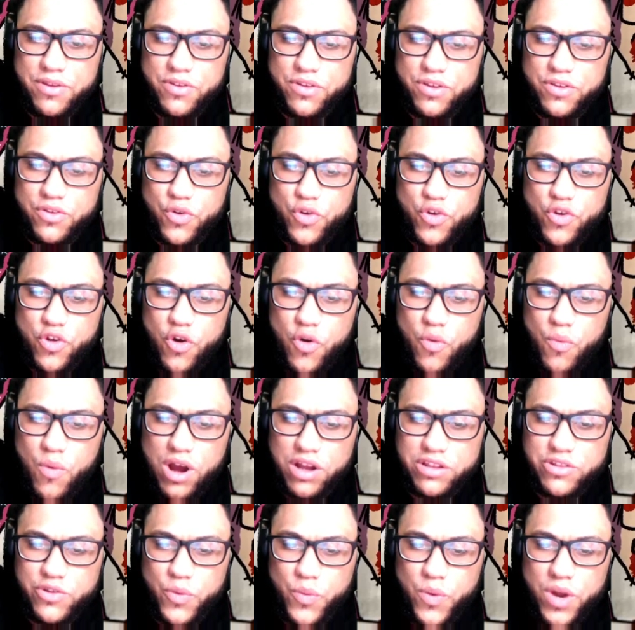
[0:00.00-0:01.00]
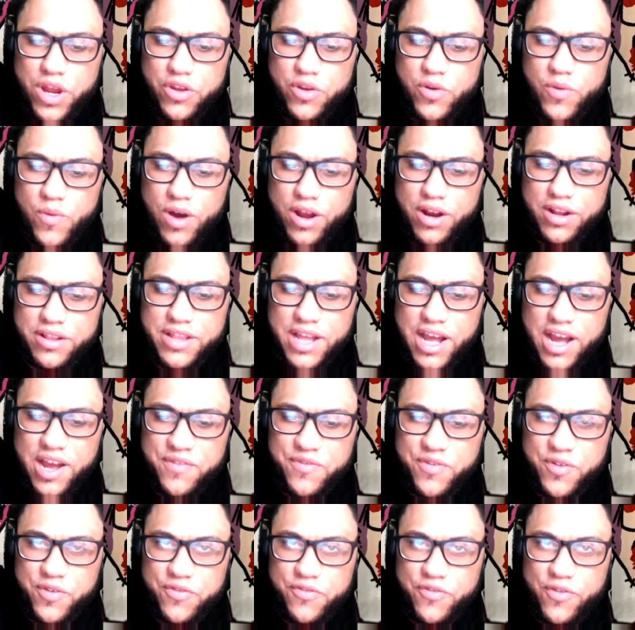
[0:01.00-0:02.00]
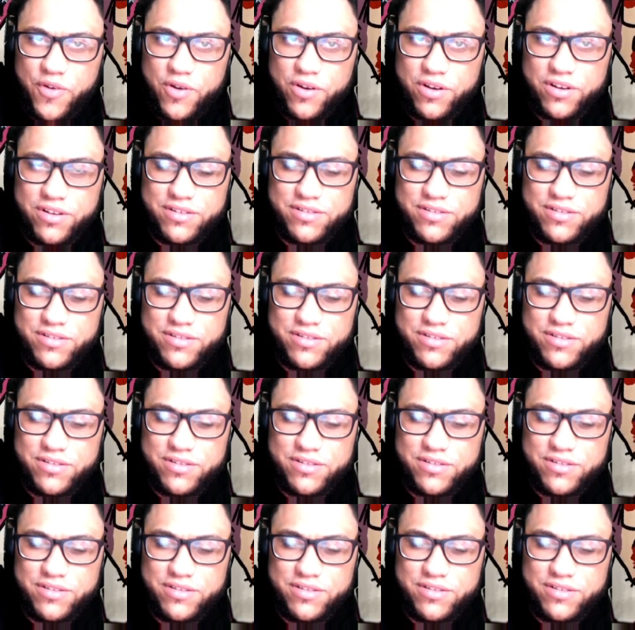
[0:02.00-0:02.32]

I mean, you could have walked away. You want to die from I don't four.